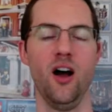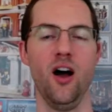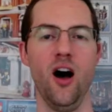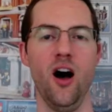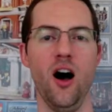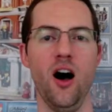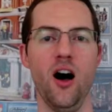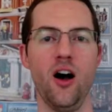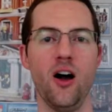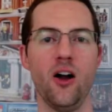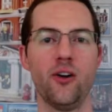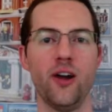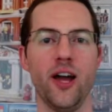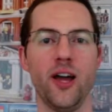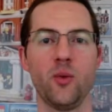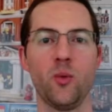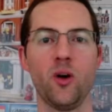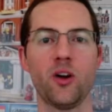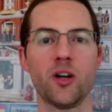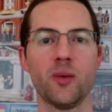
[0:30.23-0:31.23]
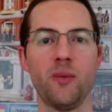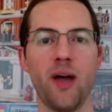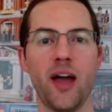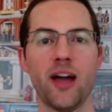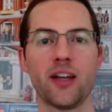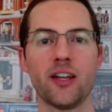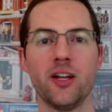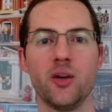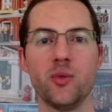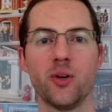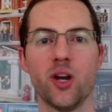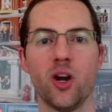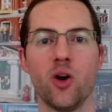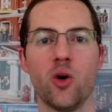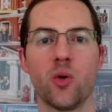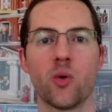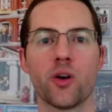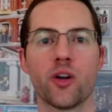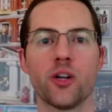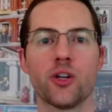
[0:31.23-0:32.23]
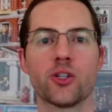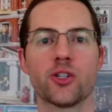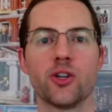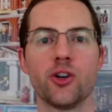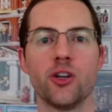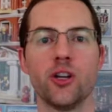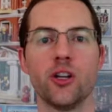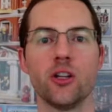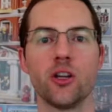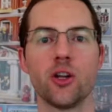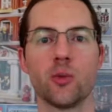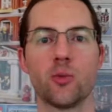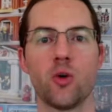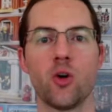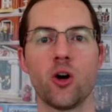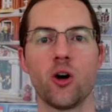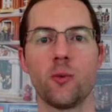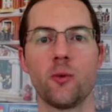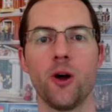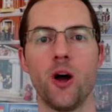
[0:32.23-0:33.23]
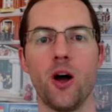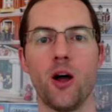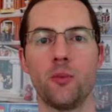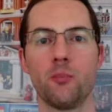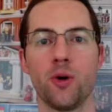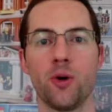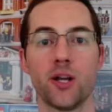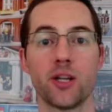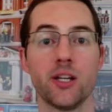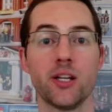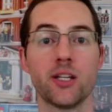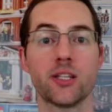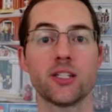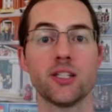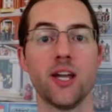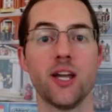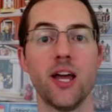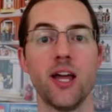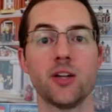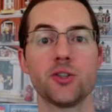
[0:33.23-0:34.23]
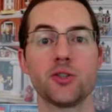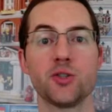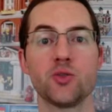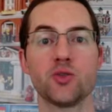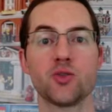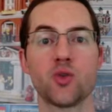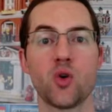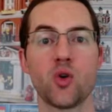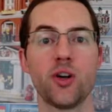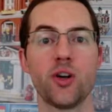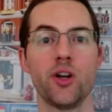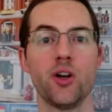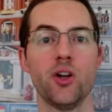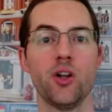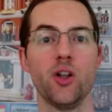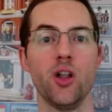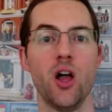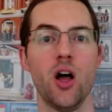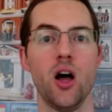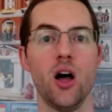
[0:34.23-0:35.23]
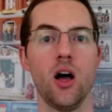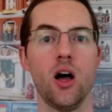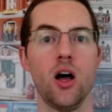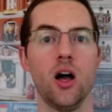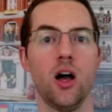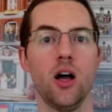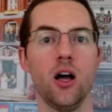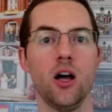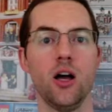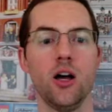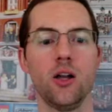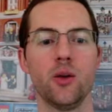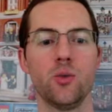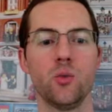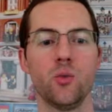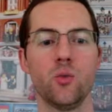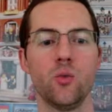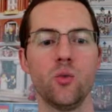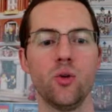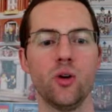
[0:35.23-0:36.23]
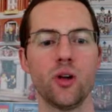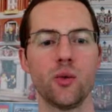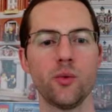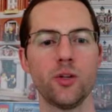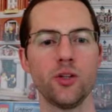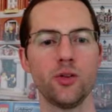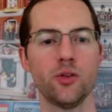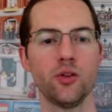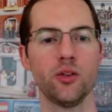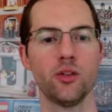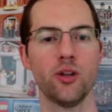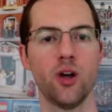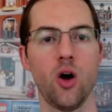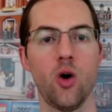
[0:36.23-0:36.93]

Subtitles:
Alright, welcome back. Here we go. We're going to show you a little more on BrickLink today, a tutorial on, what are we doing?